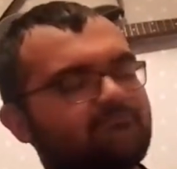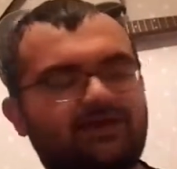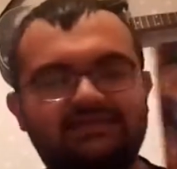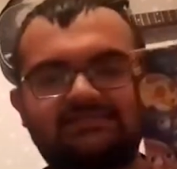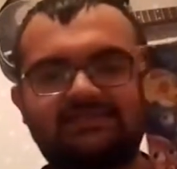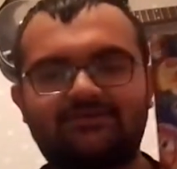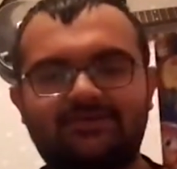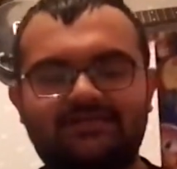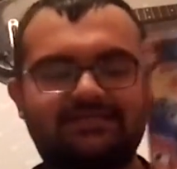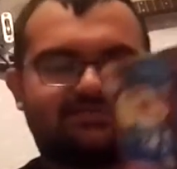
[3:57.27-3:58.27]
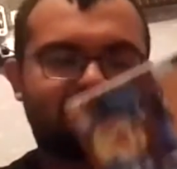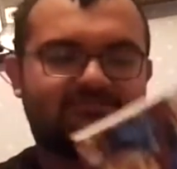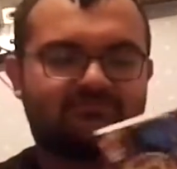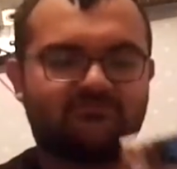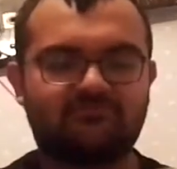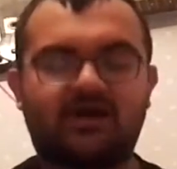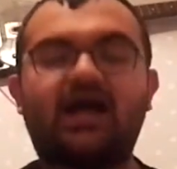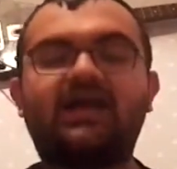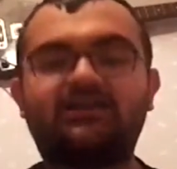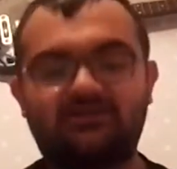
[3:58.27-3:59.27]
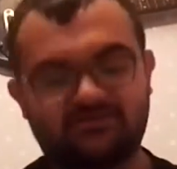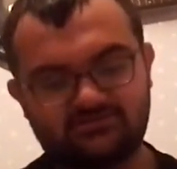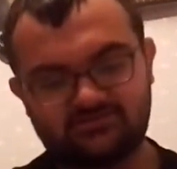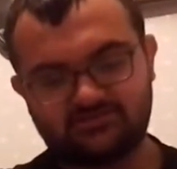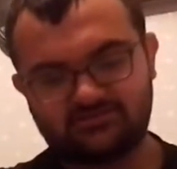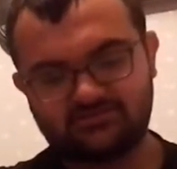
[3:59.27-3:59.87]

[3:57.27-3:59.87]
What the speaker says: by Sarah Clancy from Ireland.